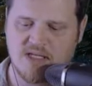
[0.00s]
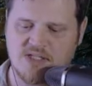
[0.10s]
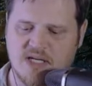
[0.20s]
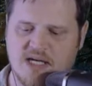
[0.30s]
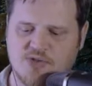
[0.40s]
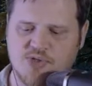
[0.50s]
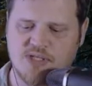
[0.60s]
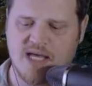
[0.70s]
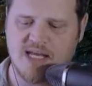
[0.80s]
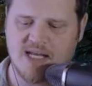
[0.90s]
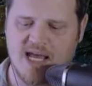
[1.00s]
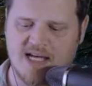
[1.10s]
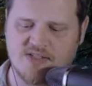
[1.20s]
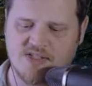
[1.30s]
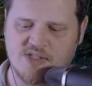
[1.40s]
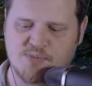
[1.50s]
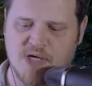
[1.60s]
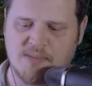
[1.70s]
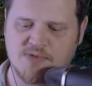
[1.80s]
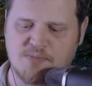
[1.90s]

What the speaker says: It's a country that has its problems,